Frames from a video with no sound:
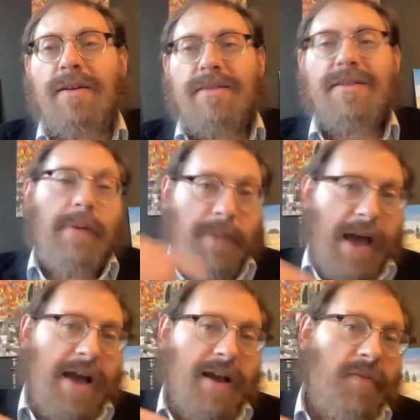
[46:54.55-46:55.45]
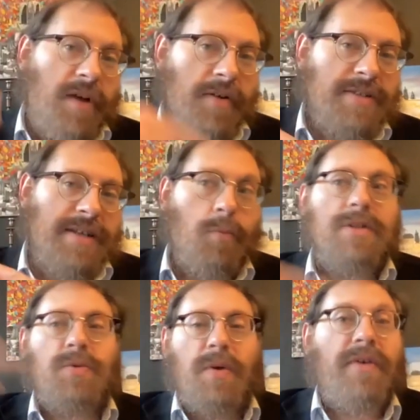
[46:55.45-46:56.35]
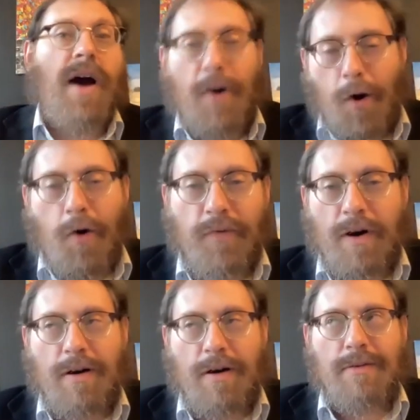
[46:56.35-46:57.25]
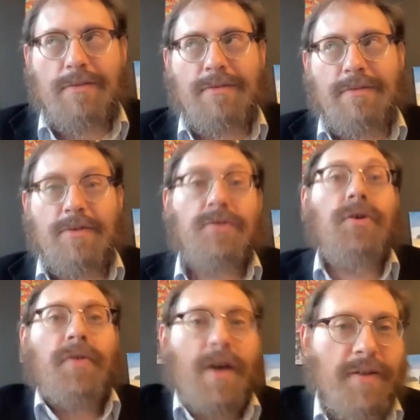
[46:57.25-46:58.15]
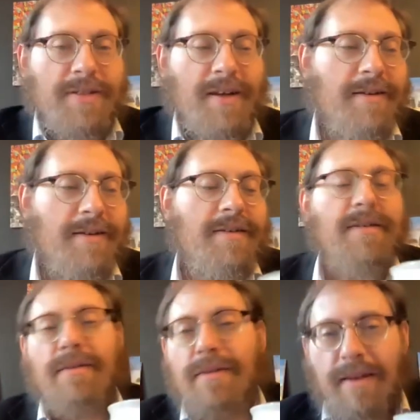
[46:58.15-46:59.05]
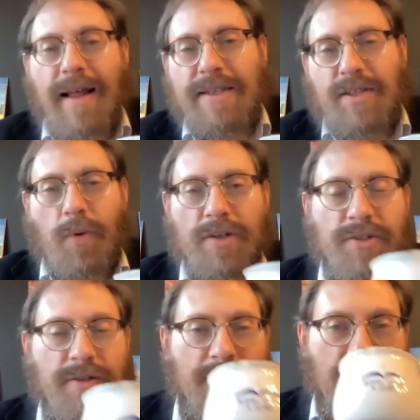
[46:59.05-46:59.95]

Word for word: stepping back on the other side once we've gone over to the other side? That's the question.